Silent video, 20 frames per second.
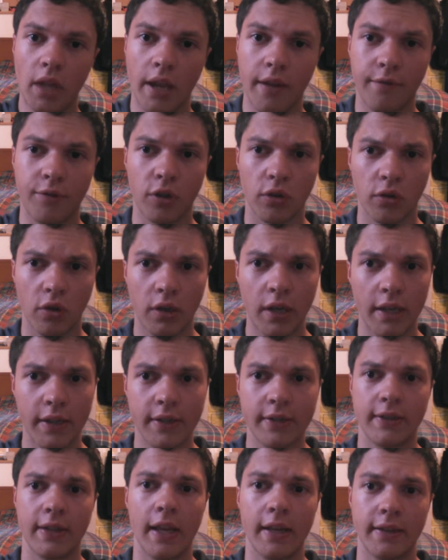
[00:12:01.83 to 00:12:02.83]
If you're looking
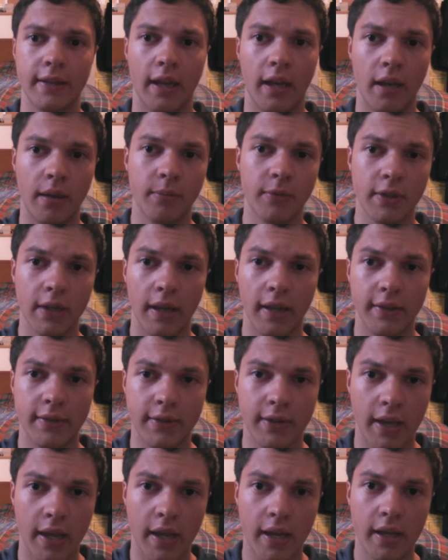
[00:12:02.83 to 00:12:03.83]
to set times, I'd
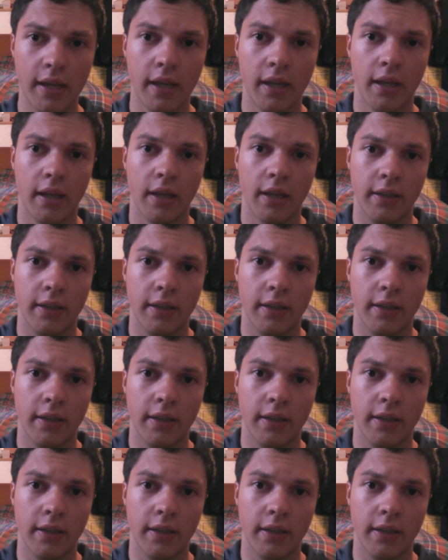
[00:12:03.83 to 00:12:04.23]
say